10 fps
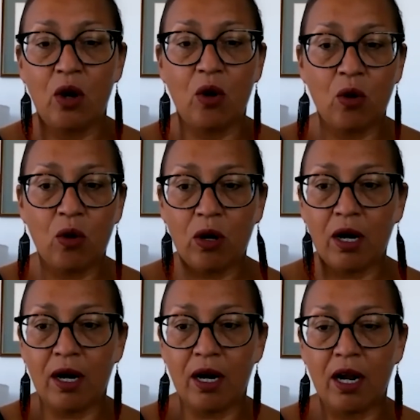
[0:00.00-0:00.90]

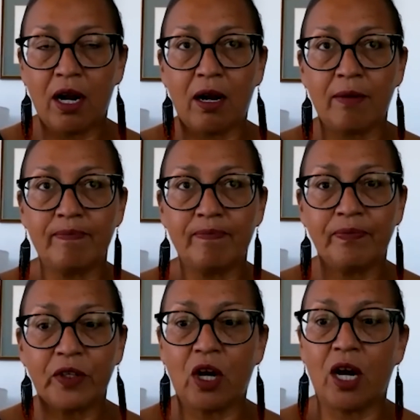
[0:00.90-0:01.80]
or
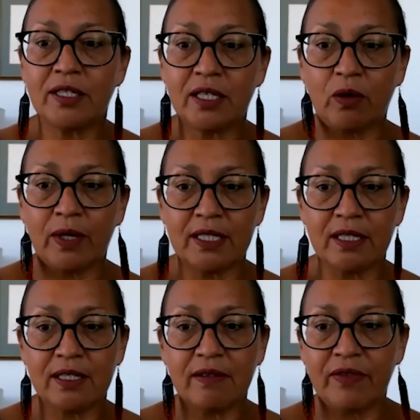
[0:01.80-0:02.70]

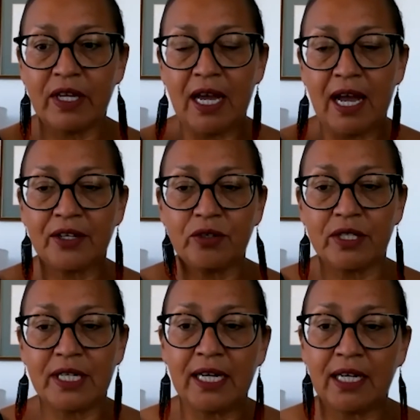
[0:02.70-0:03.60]
consequences of the
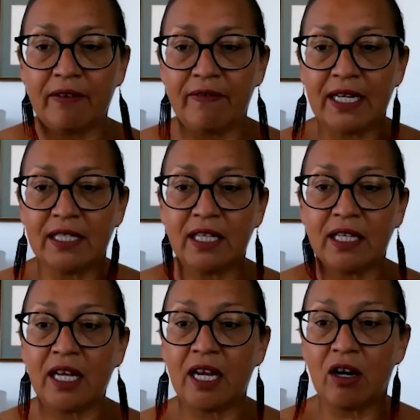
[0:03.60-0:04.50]
AstraZeneca vaccine
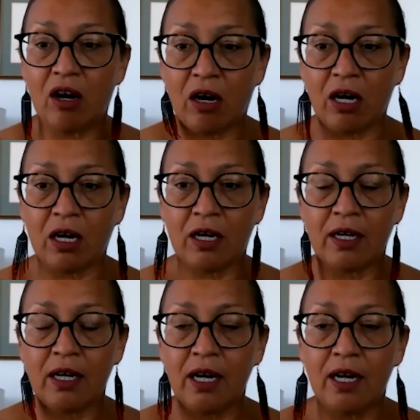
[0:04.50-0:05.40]
that
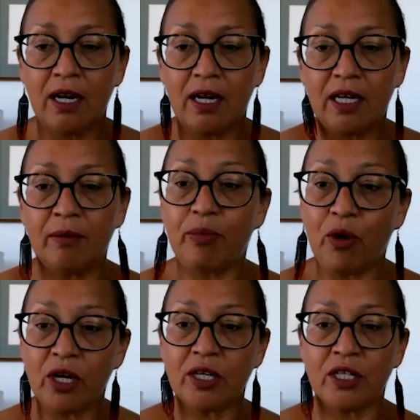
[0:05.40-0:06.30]
are
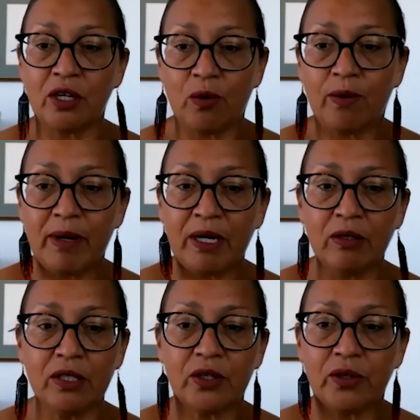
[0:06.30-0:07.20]
important to know
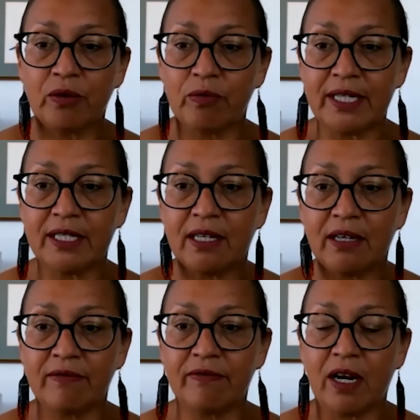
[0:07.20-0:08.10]
about. So the risk
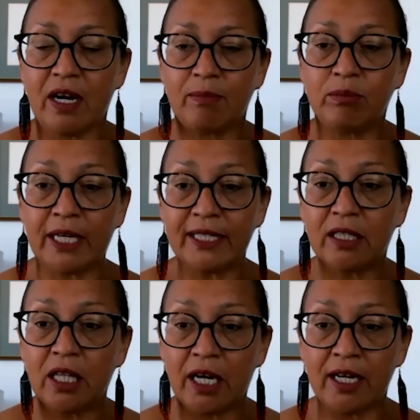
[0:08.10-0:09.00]
of blood
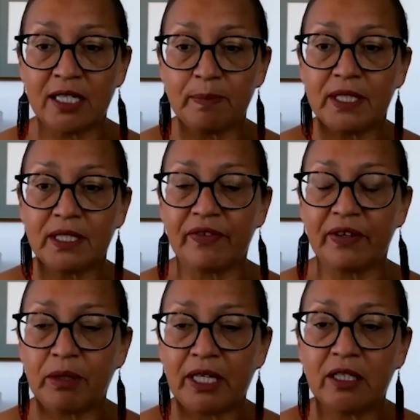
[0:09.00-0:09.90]
clot, a
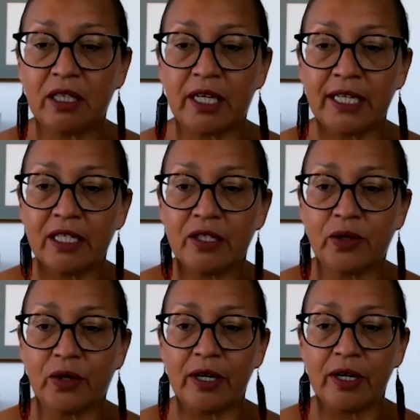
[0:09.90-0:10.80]
specific blood clotting
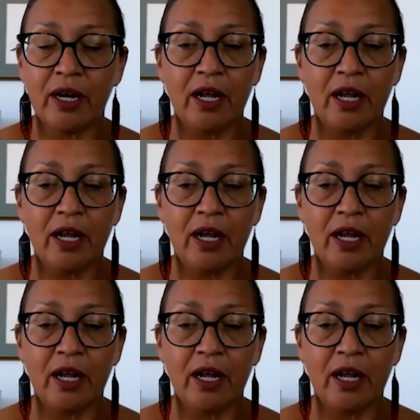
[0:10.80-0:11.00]
disorder.